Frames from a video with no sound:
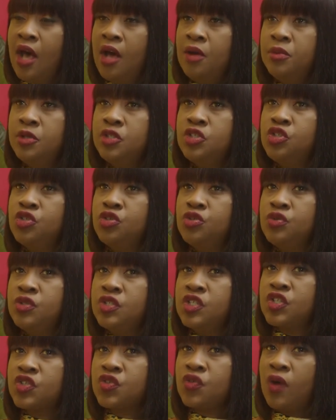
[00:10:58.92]
How would you
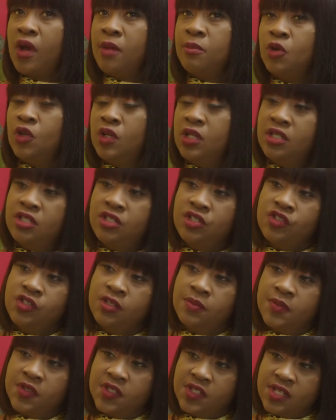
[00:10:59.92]
describe your
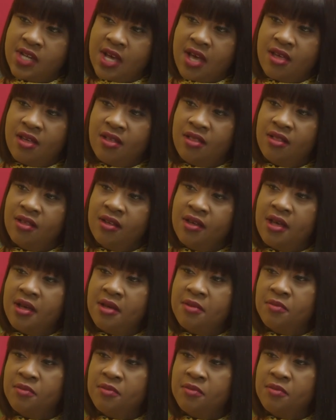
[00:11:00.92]
leadership style?